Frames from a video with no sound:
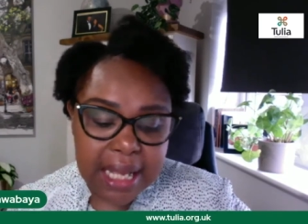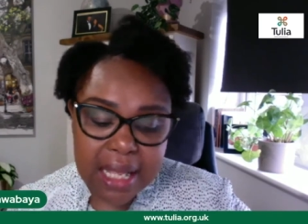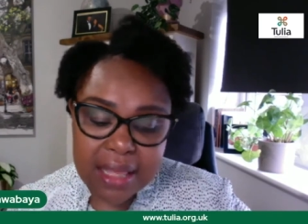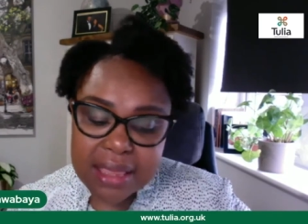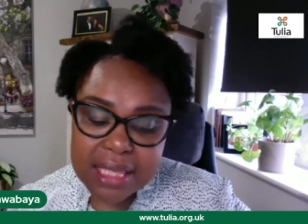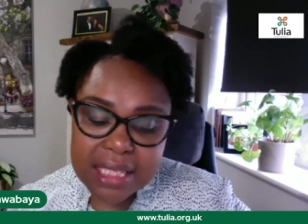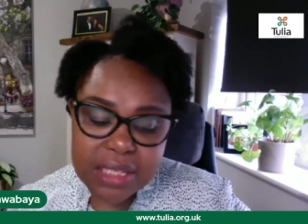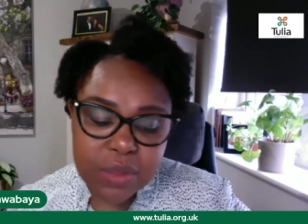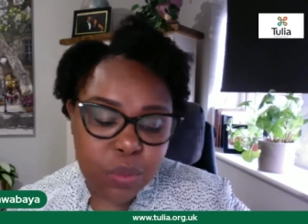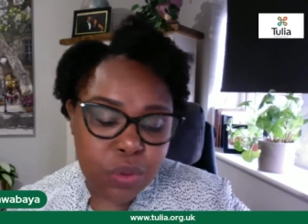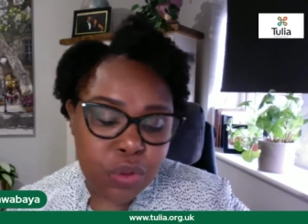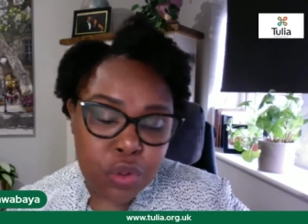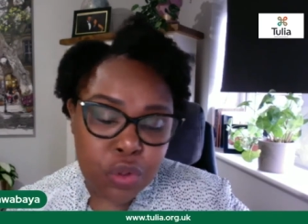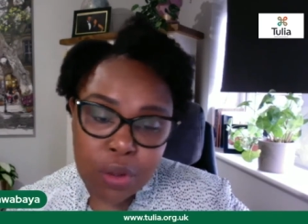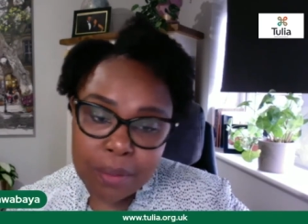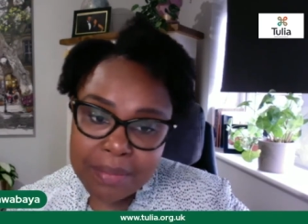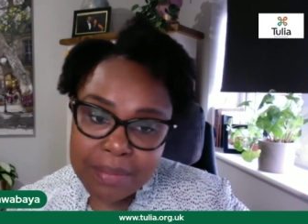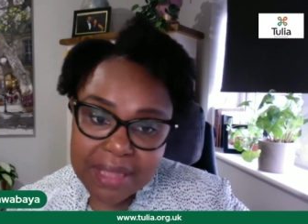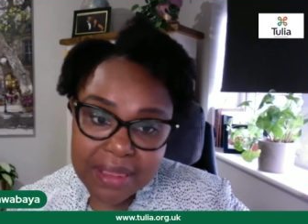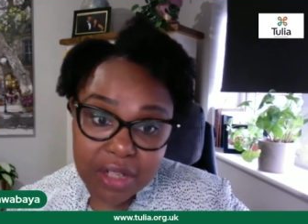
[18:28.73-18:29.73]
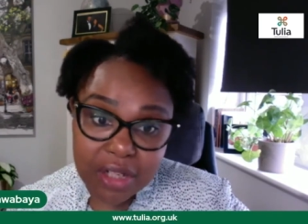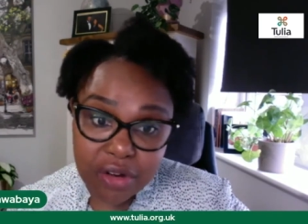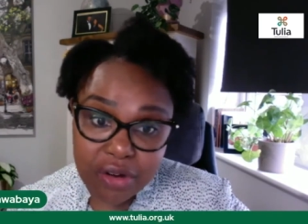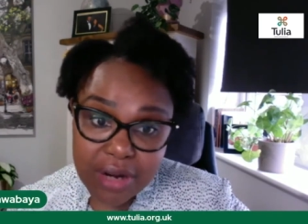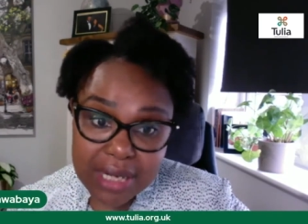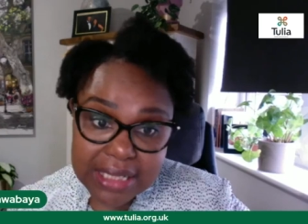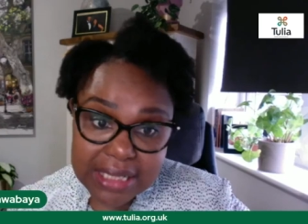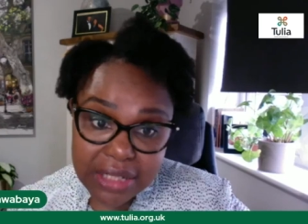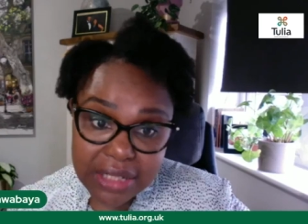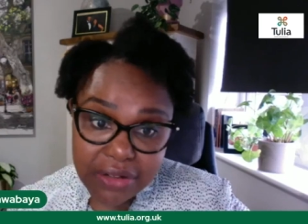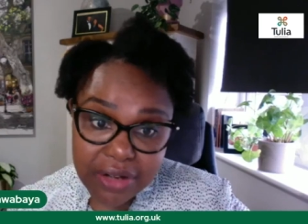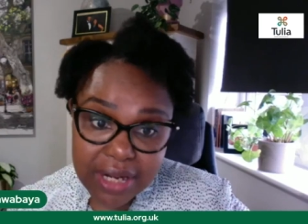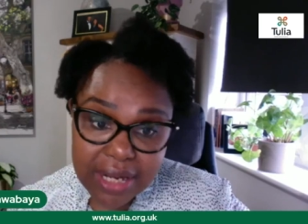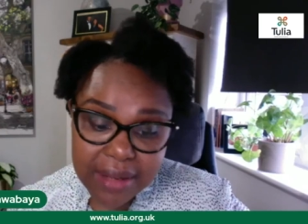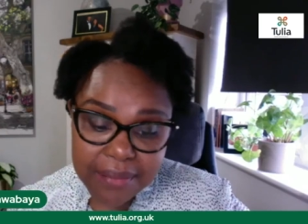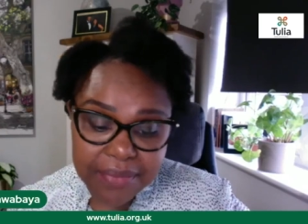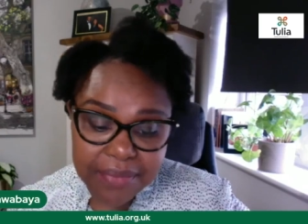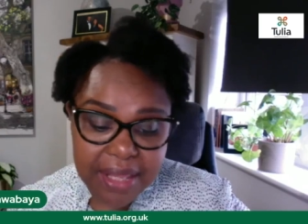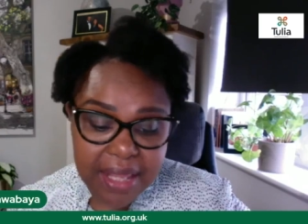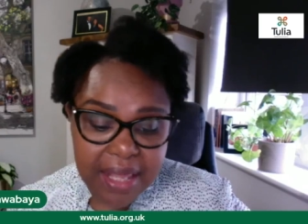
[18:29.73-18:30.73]
This would not meet the criteria,
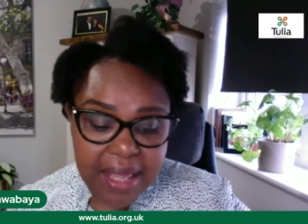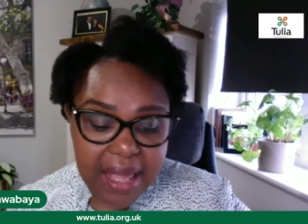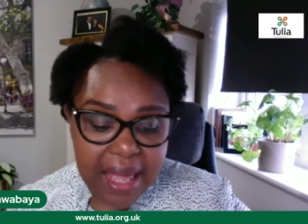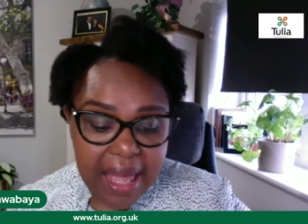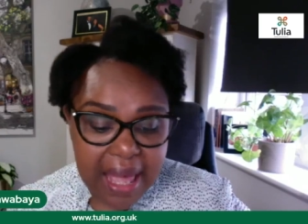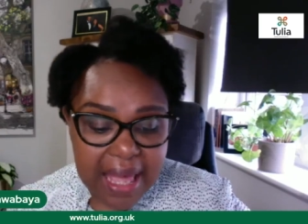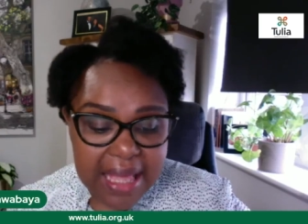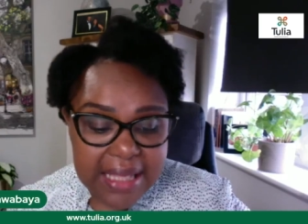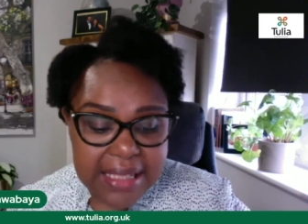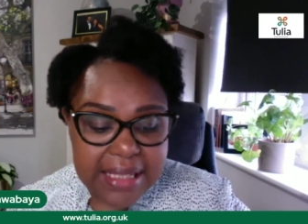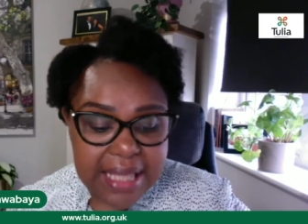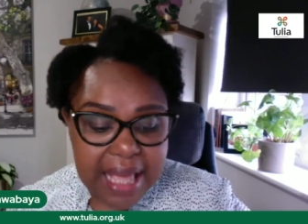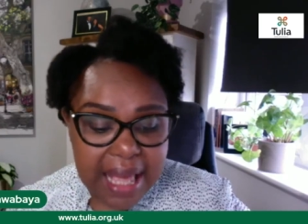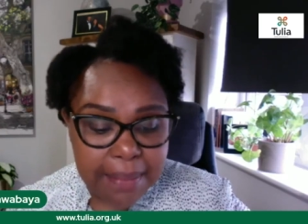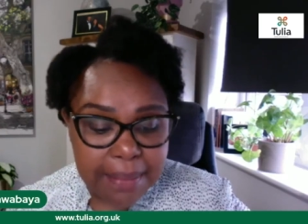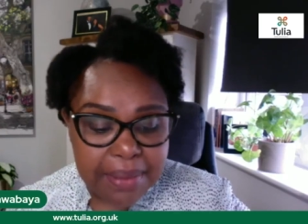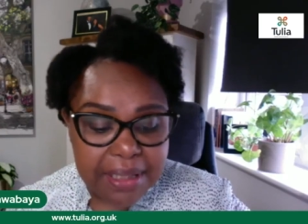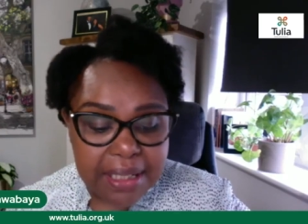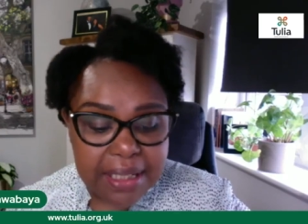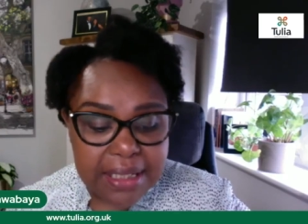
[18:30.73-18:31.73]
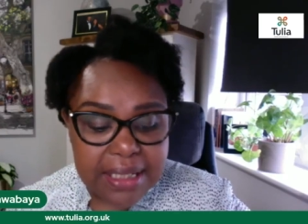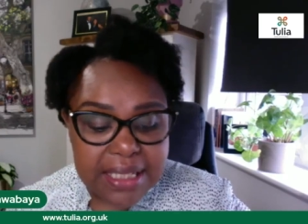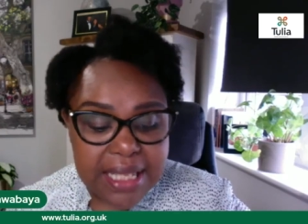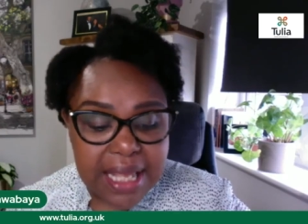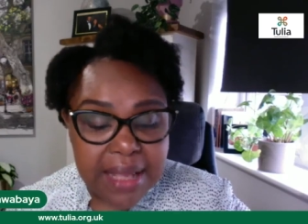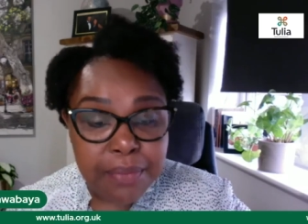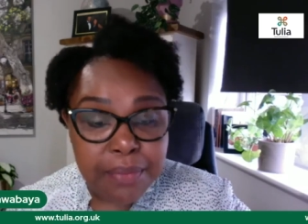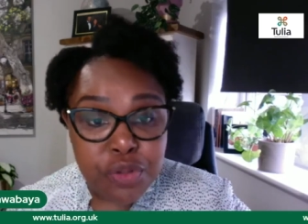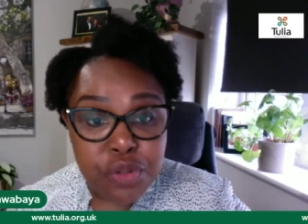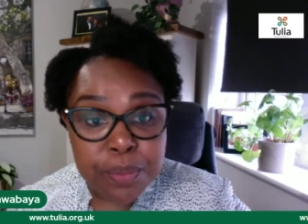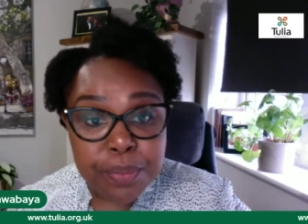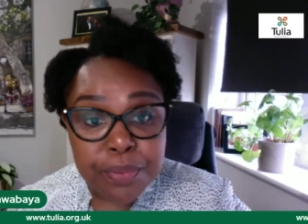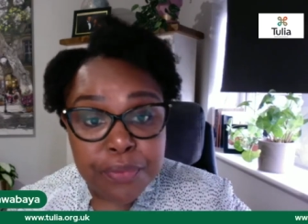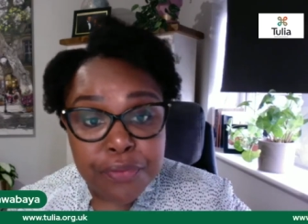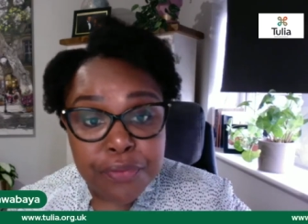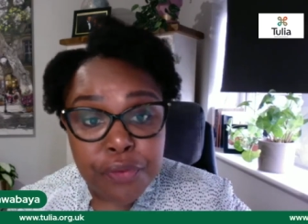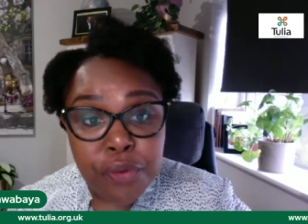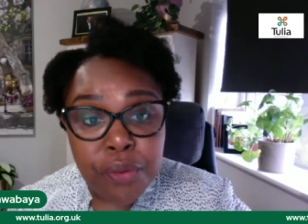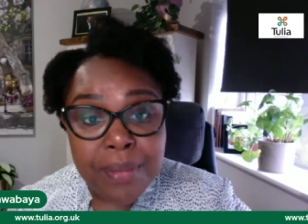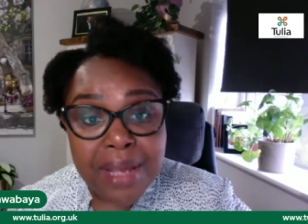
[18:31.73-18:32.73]
as the applicant is able to
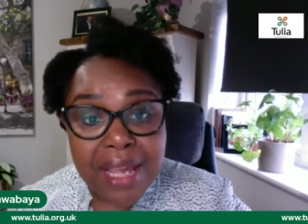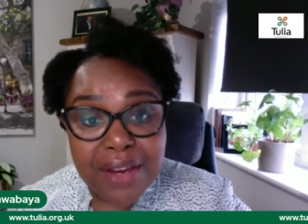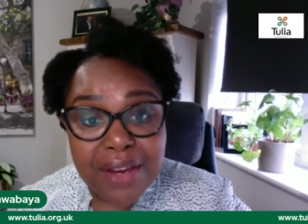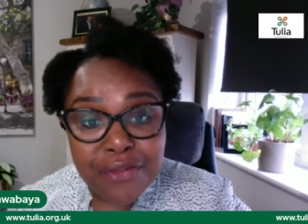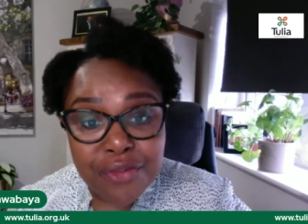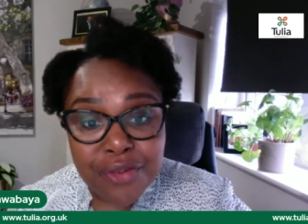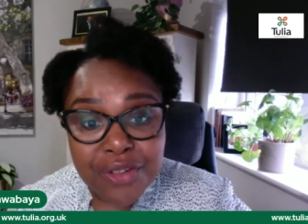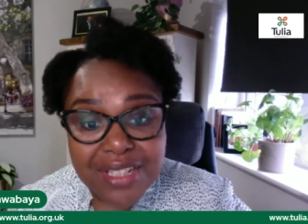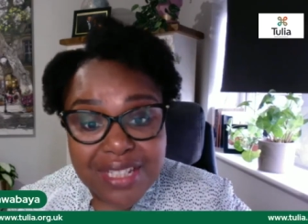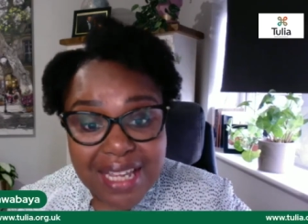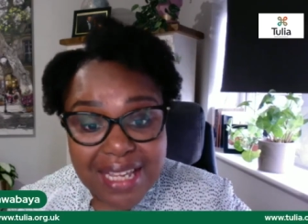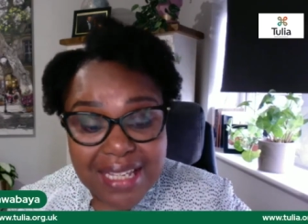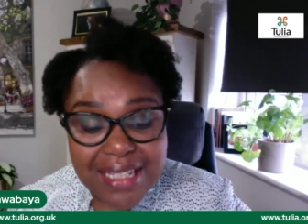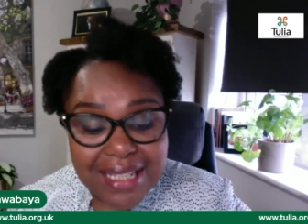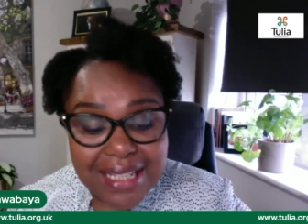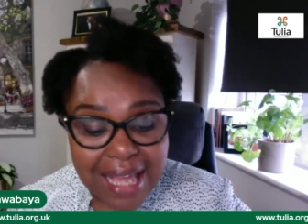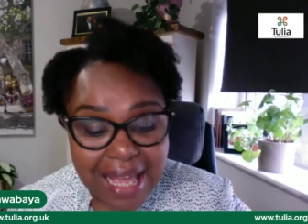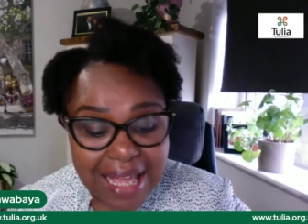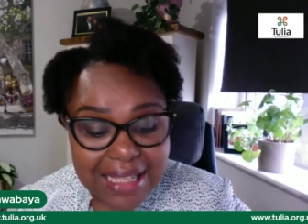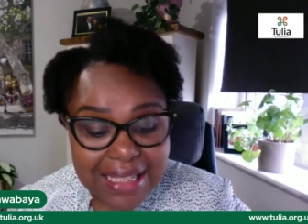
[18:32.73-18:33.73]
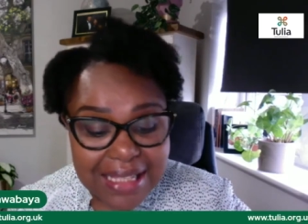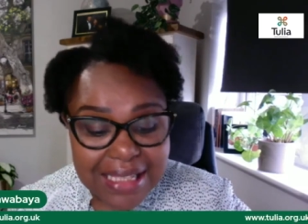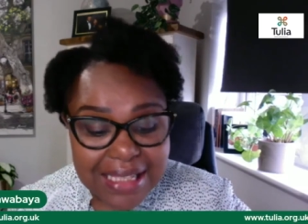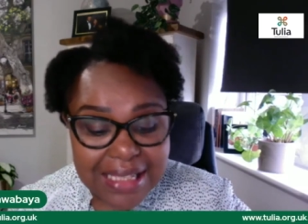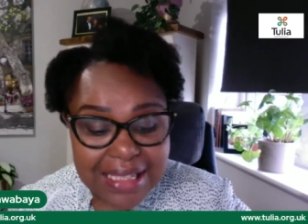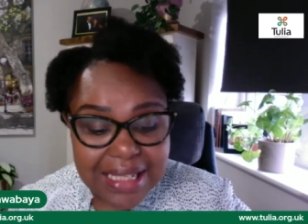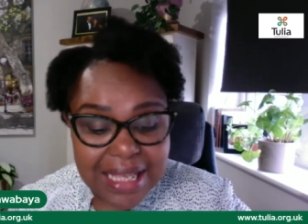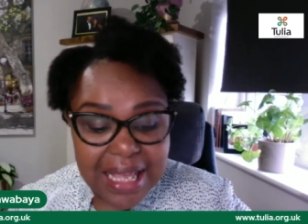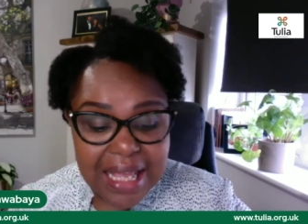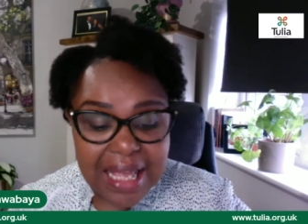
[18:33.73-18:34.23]
perform everyday tasks